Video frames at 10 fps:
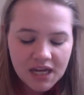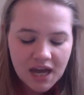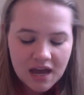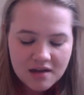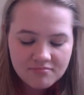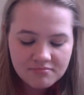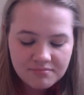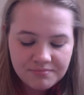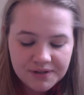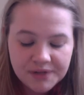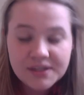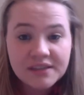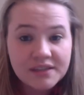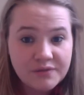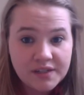But I was like,
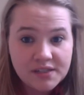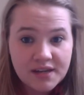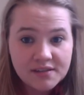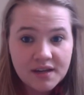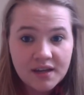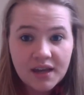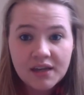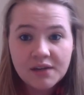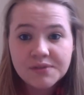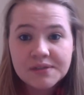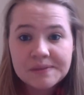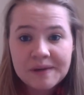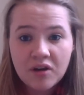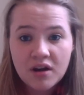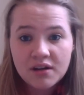that's fantastic. And it was in my
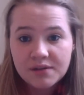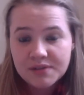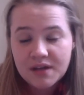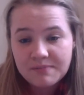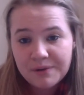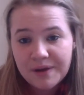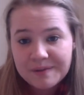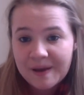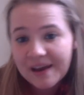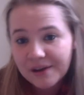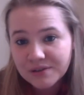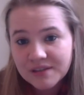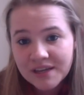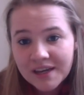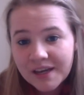cart, and it was on my way to my house
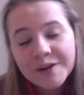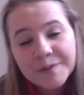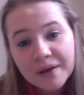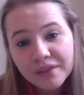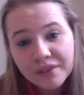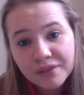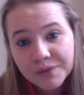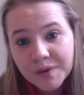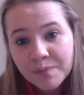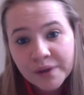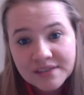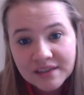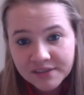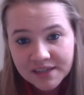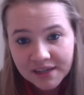in about
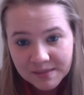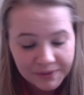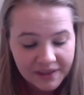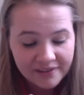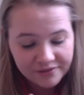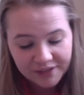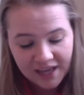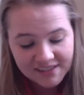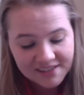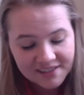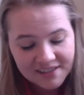3.7 seconds flat.